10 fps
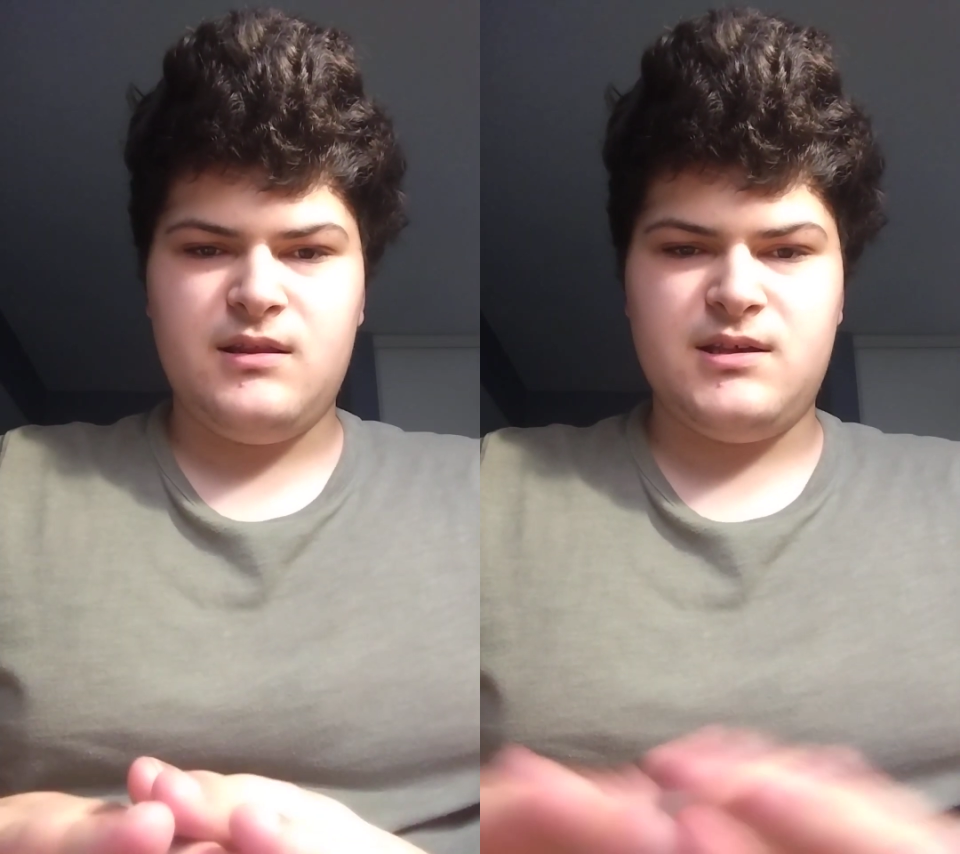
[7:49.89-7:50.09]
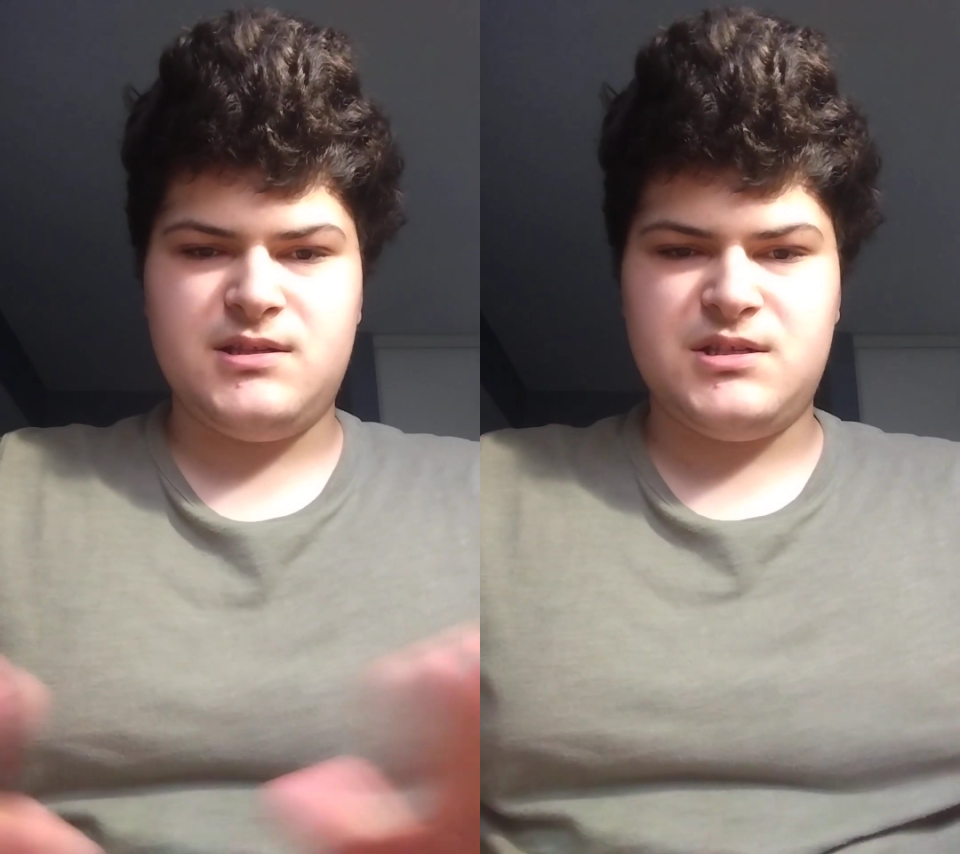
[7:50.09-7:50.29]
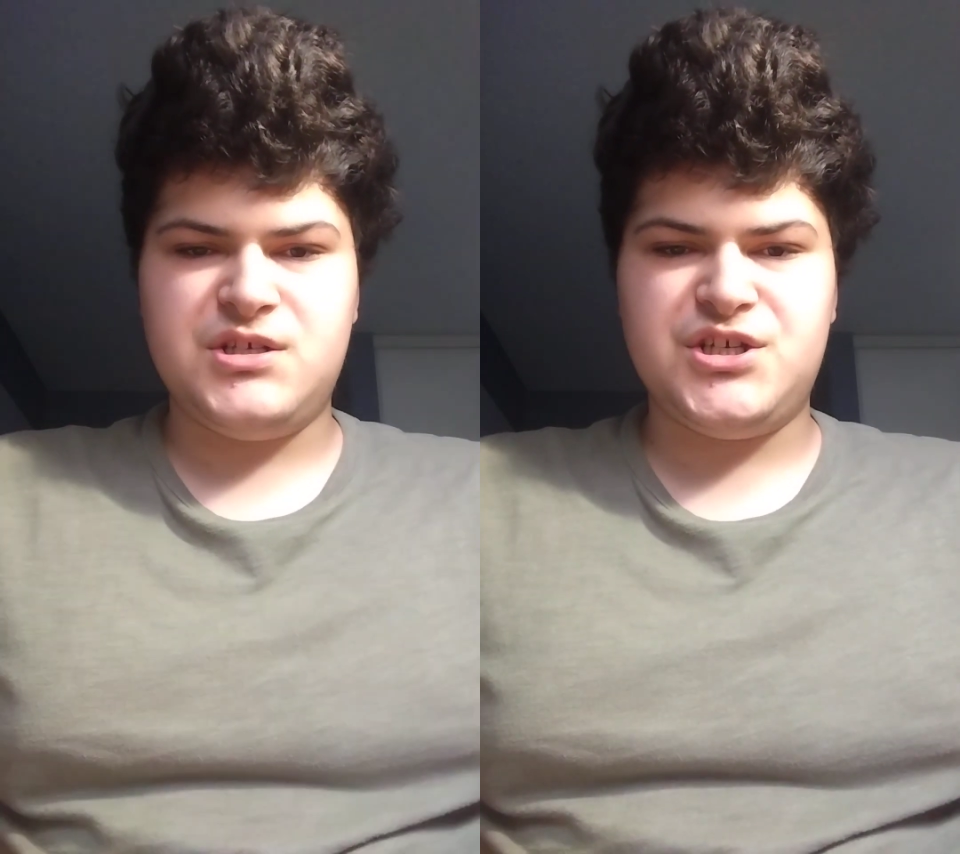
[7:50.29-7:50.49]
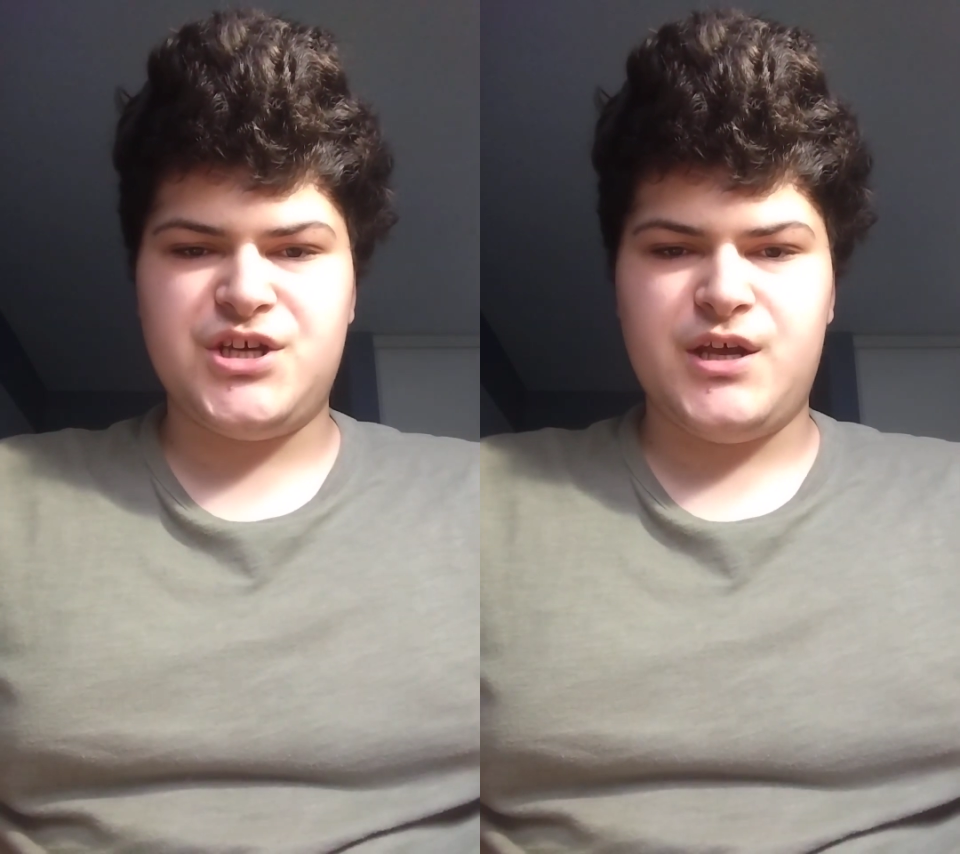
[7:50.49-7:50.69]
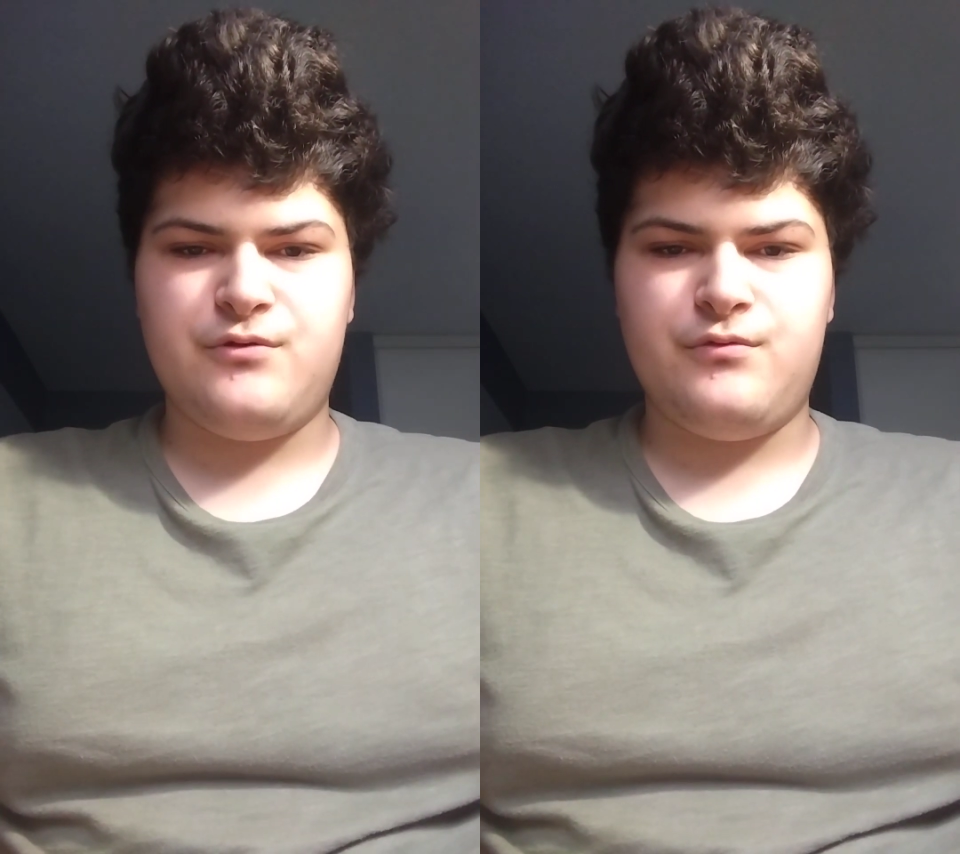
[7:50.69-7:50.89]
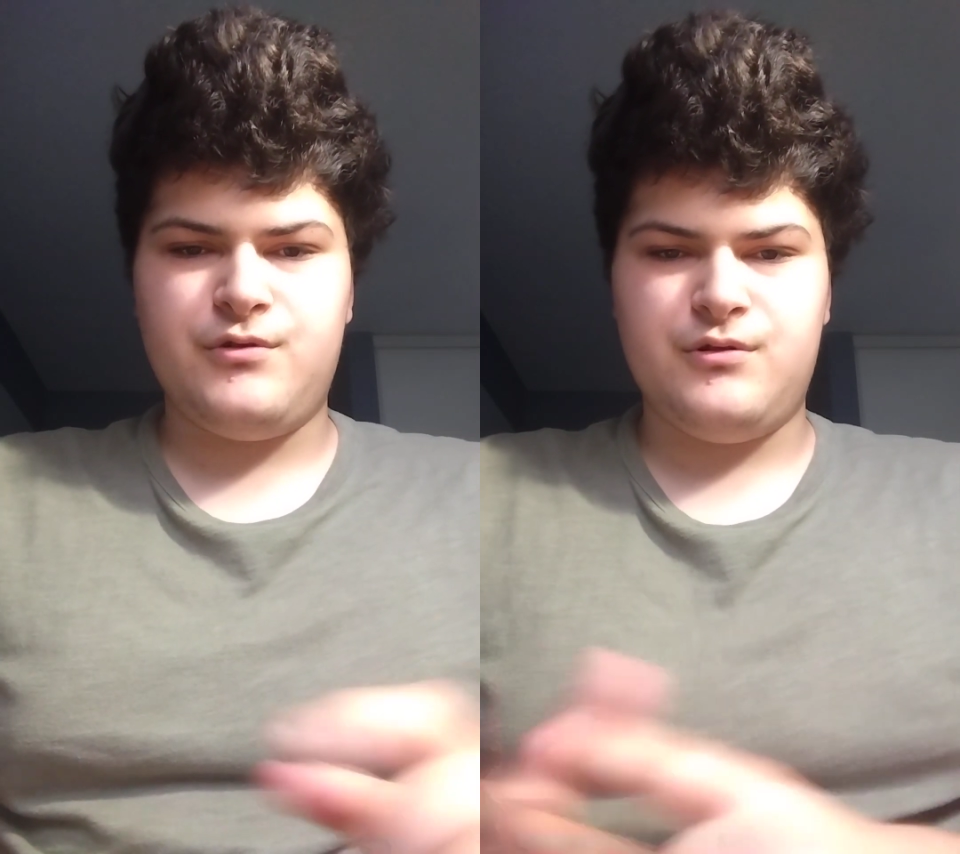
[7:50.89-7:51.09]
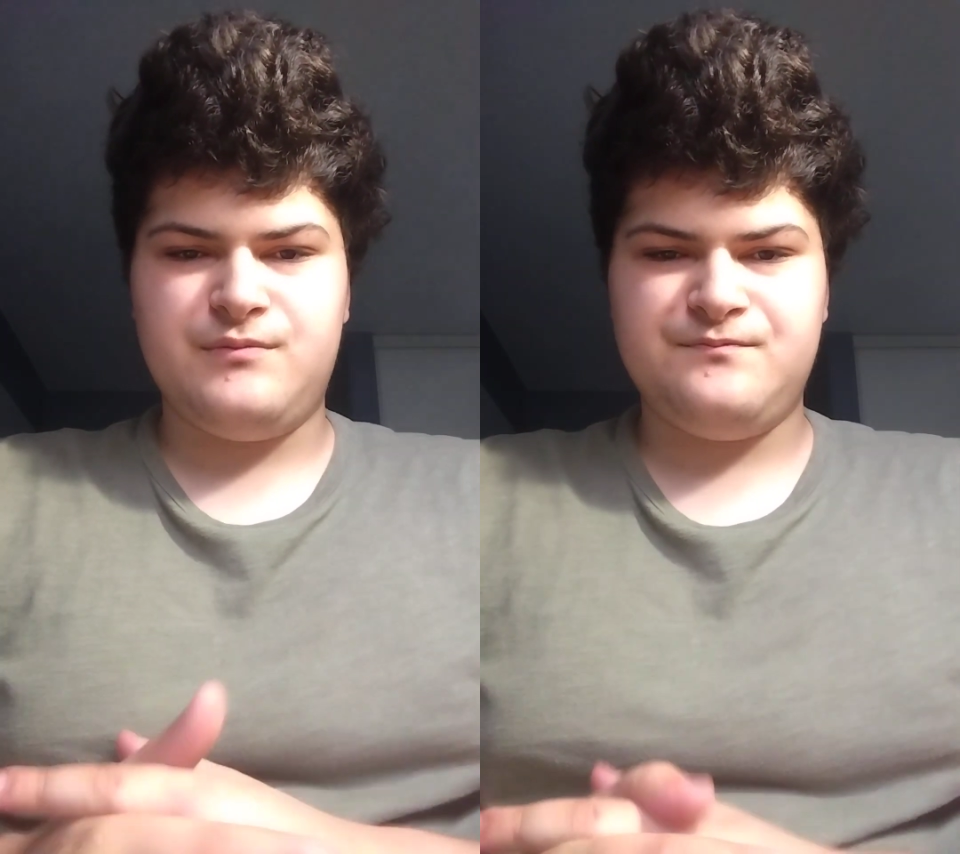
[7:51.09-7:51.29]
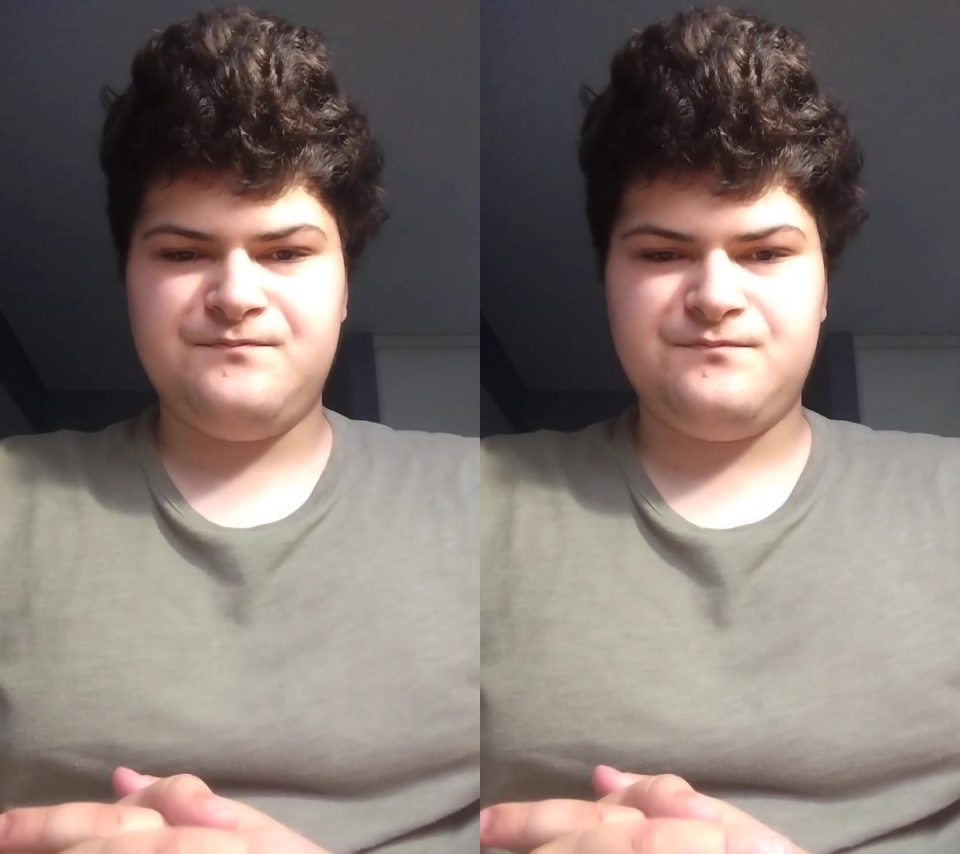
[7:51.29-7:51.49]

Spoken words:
this general